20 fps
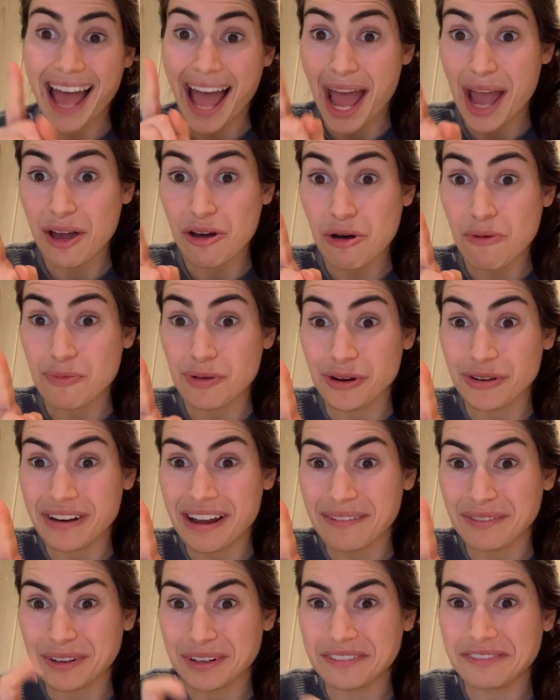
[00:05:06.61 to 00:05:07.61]
I hope you're
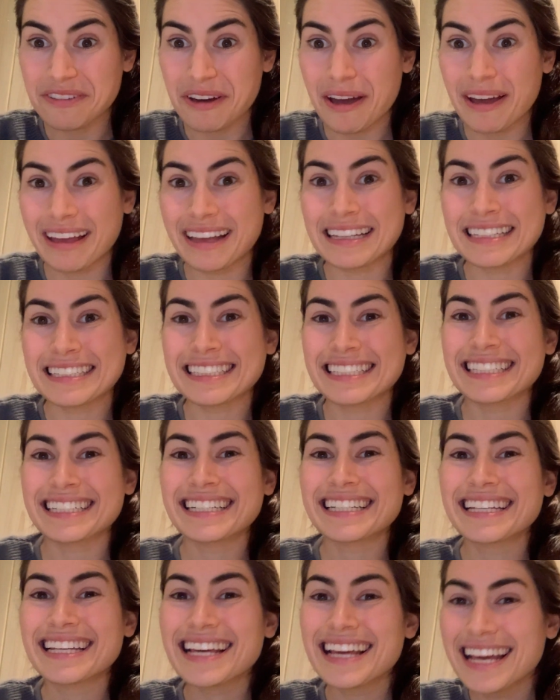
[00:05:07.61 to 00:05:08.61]
never defiant.
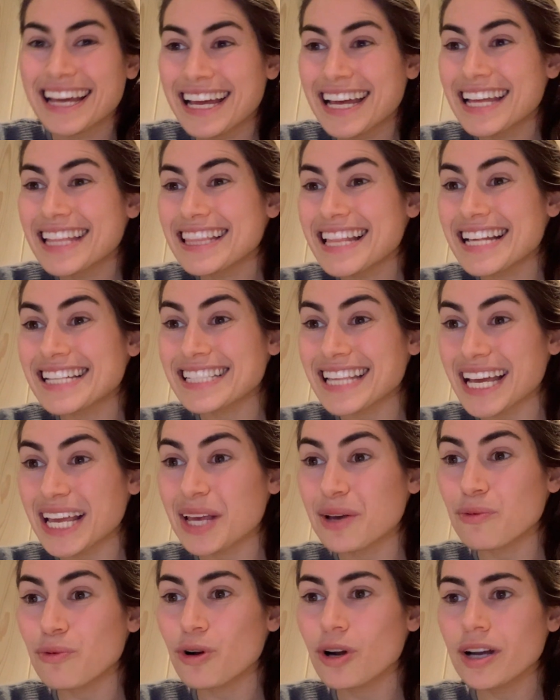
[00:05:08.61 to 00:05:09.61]
The
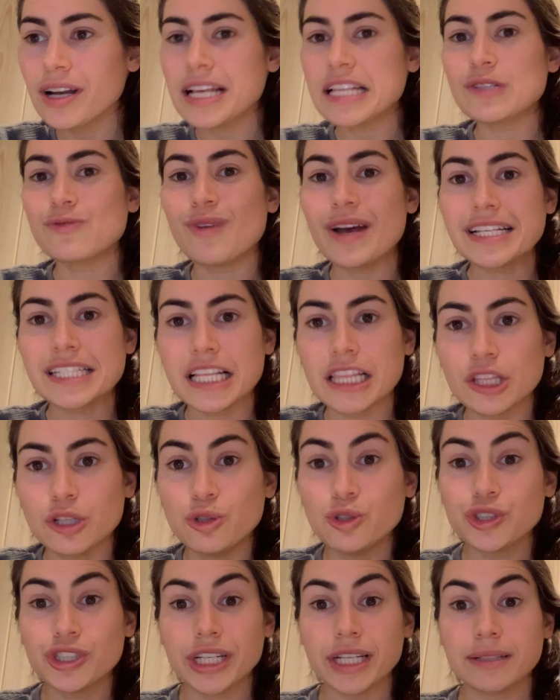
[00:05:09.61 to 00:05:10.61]
second word is
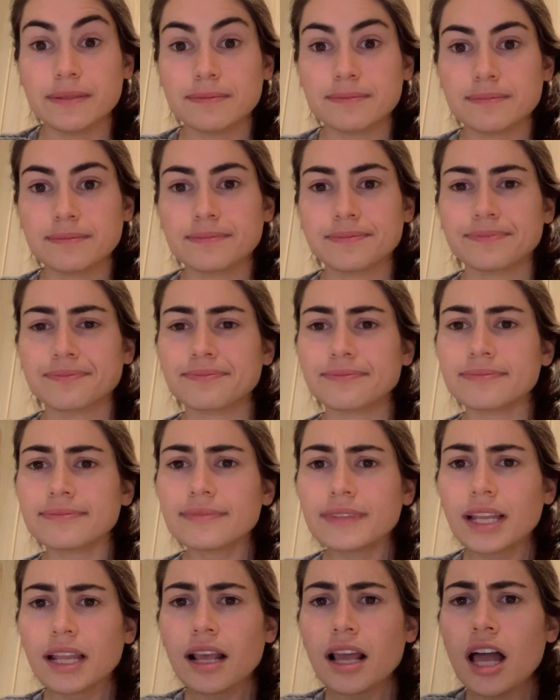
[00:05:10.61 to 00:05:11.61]
resolution.
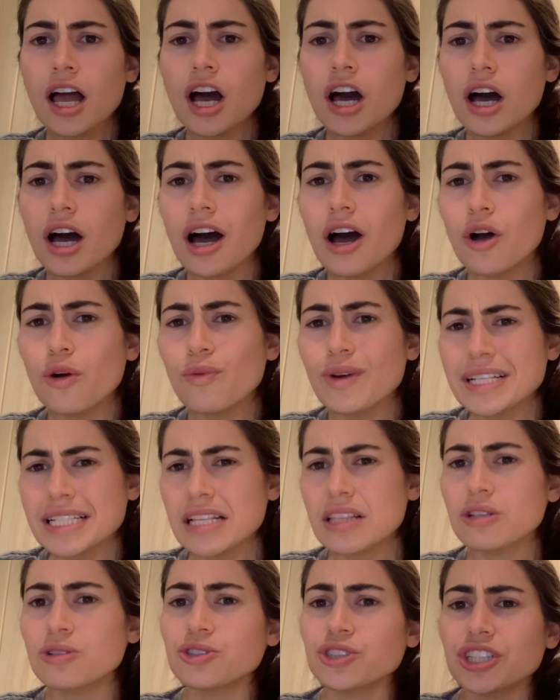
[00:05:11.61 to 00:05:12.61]
A
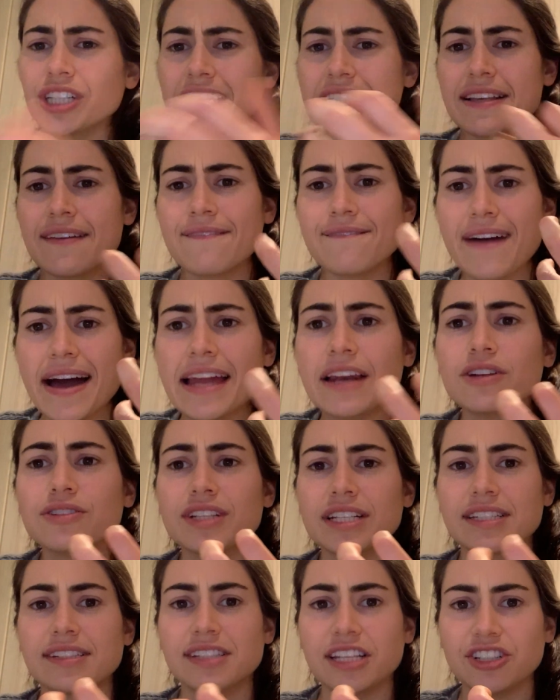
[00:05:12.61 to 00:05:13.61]
resolution is a final
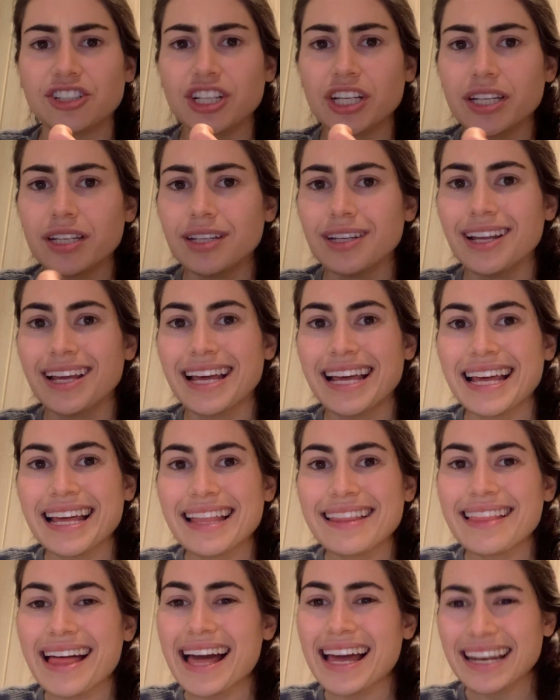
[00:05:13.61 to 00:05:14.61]
decision
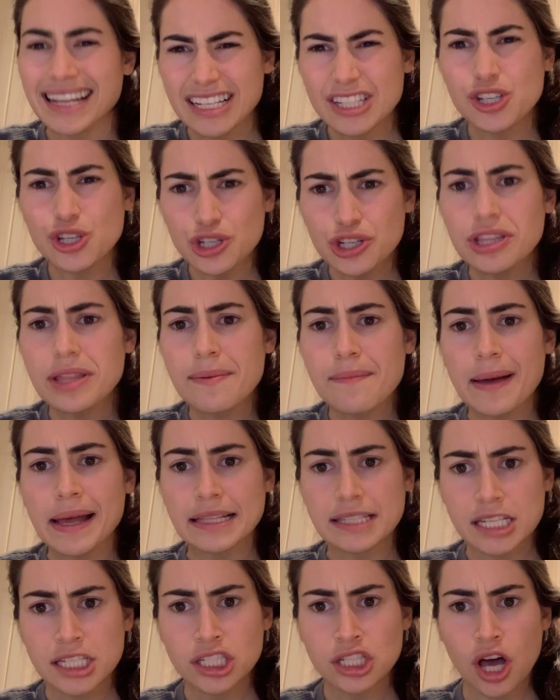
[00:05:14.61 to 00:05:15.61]
that is usually
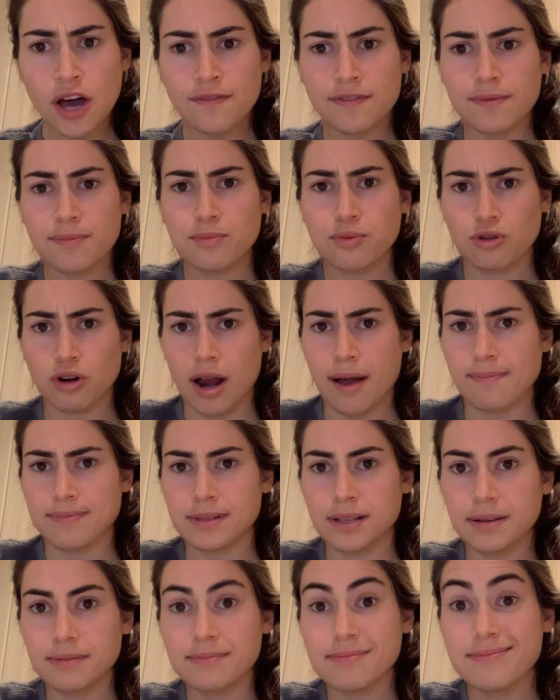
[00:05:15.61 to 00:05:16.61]
meant to solve a
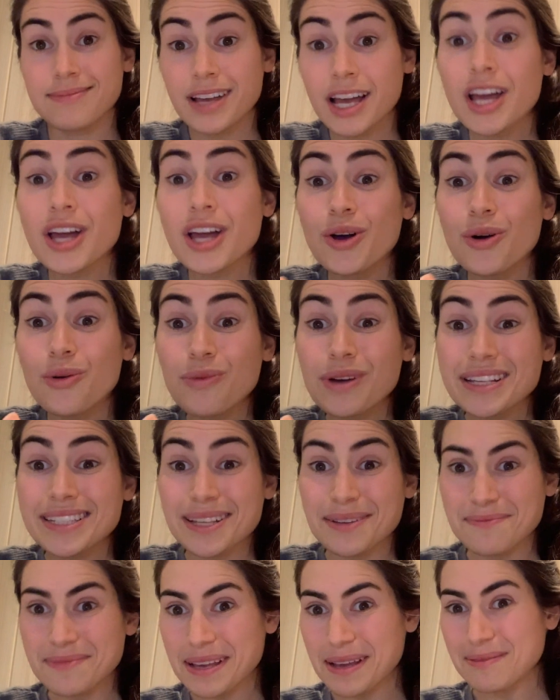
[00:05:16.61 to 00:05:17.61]
problem. We
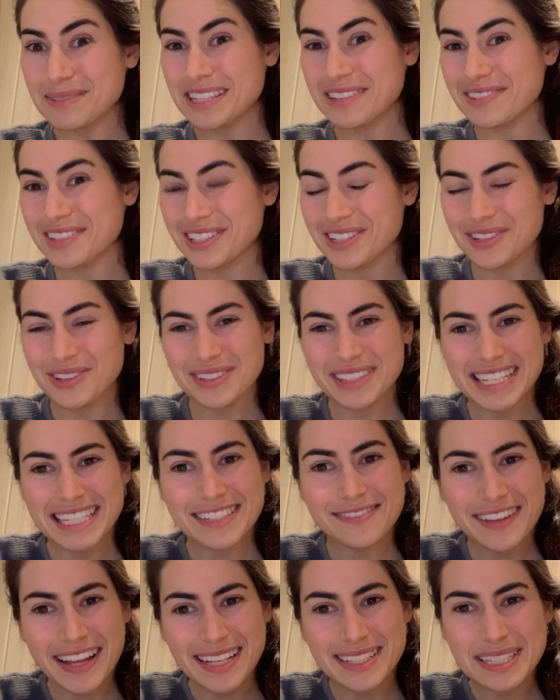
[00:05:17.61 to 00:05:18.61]
sometimes even use
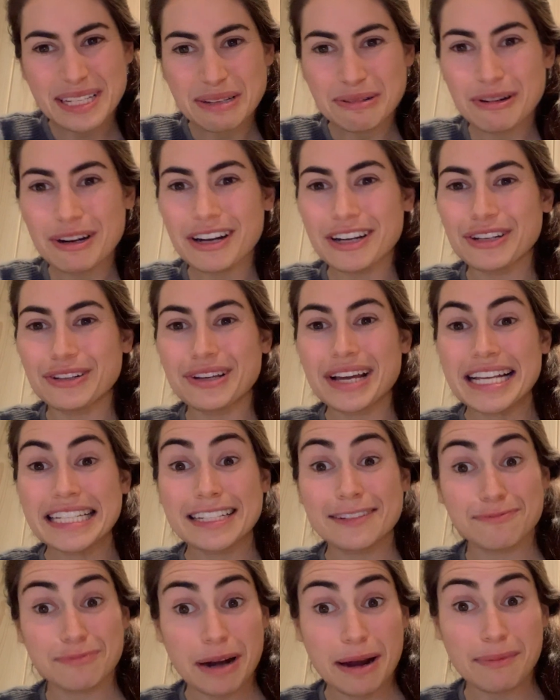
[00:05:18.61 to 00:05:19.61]
this fancy word. You guys
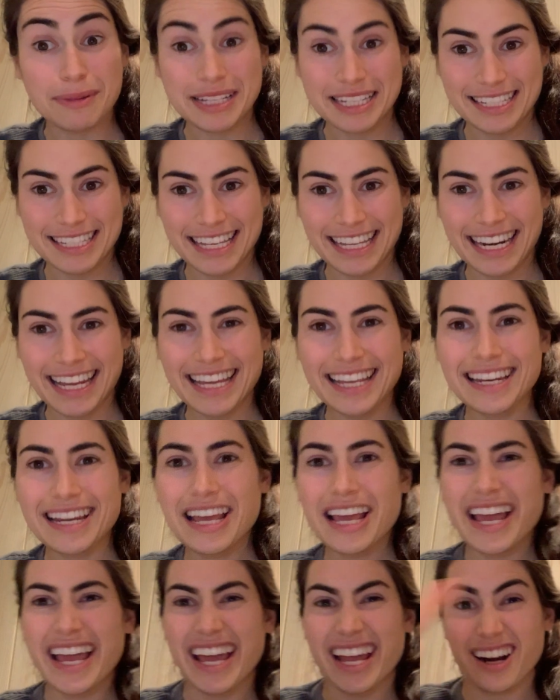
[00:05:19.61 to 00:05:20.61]
have probably seen it
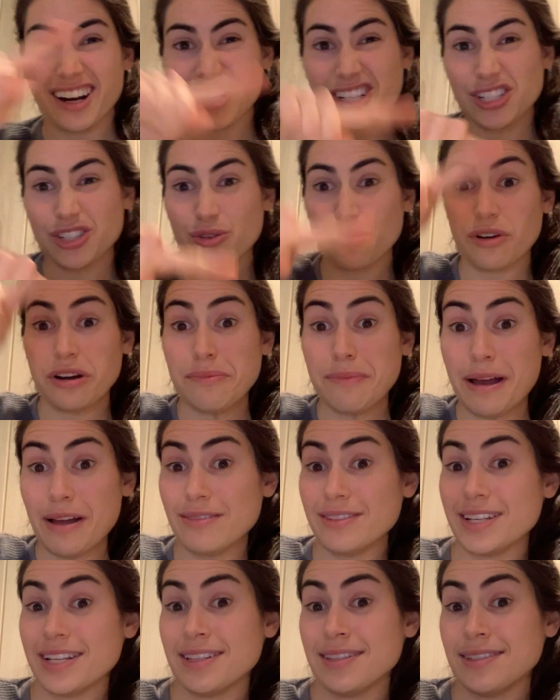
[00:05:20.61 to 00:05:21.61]
in our story
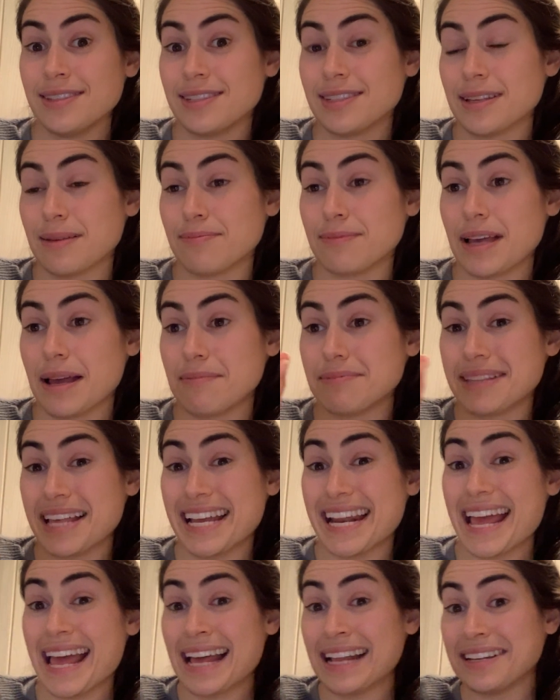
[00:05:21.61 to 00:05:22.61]
mounted. Sometimes
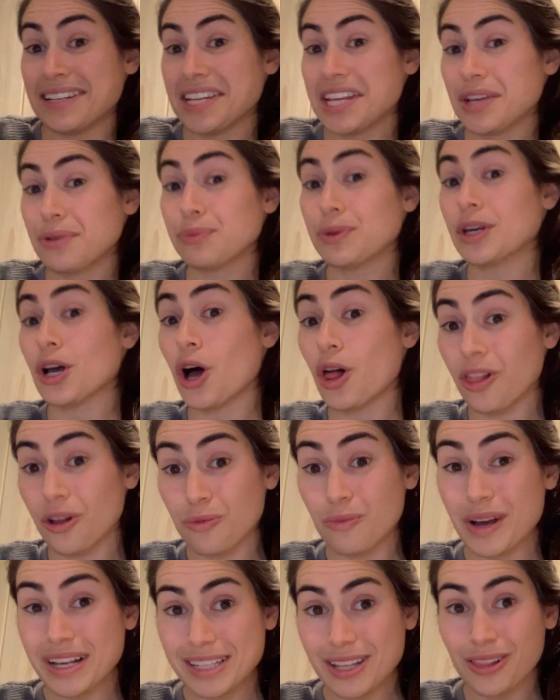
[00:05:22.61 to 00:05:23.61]
that ending we call a
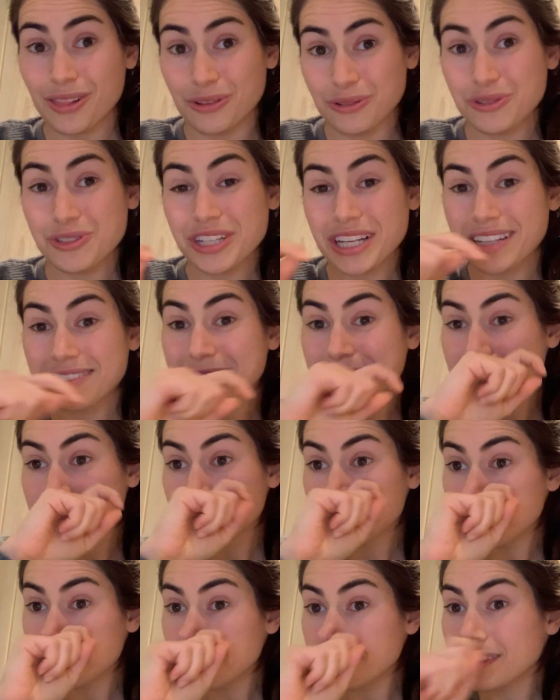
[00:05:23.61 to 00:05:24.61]
resolution.
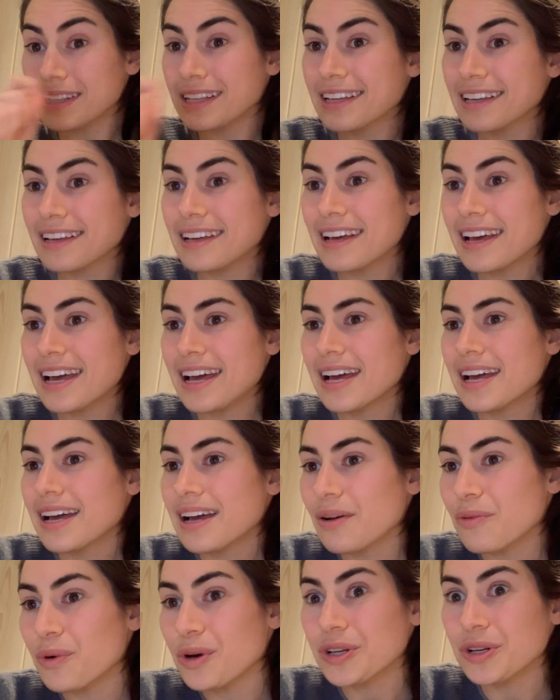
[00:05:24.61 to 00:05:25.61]

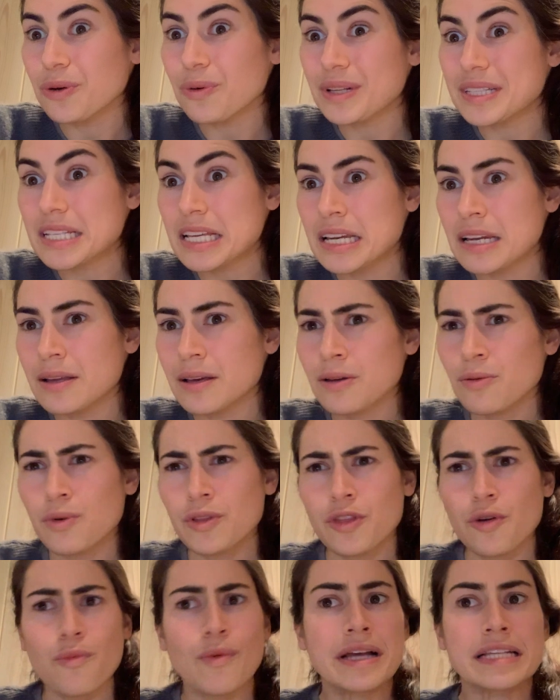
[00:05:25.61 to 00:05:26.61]
I wonder what
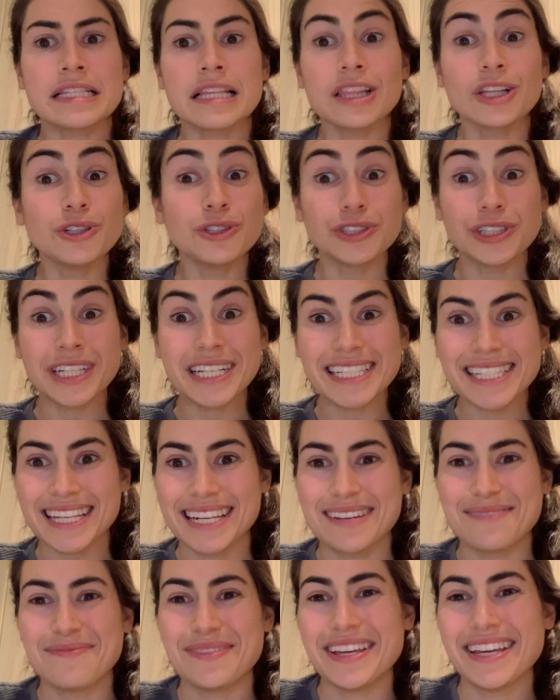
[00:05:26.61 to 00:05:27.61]
the resolution is
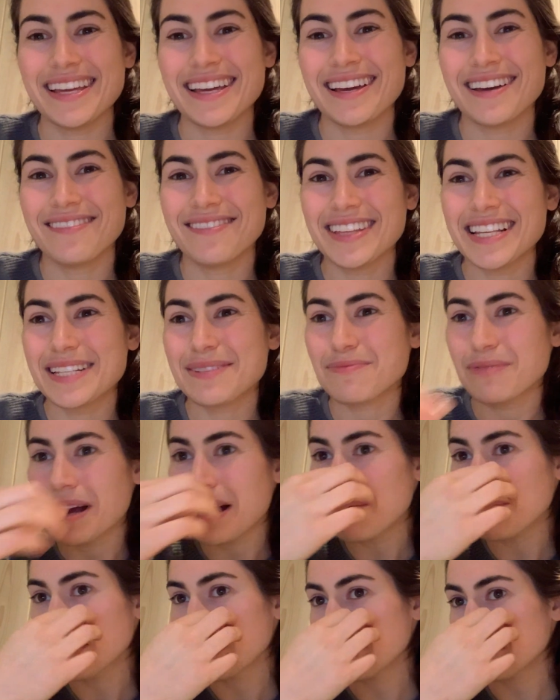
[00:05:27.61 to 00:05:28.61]
going to be of this
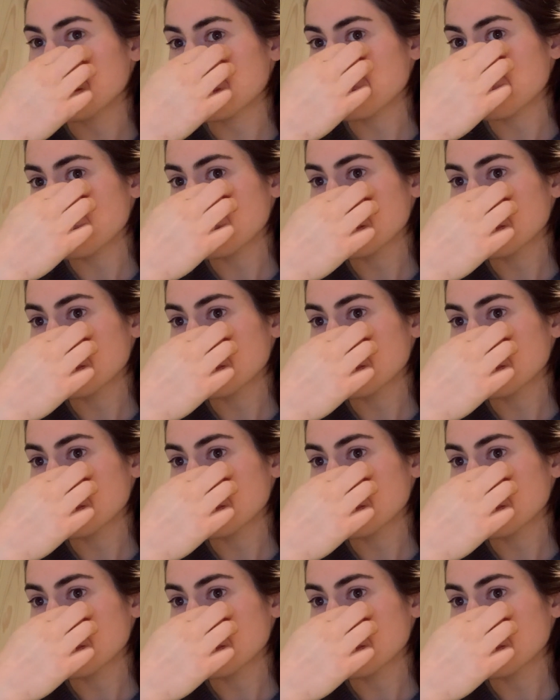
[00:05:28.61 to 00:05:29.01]
problem.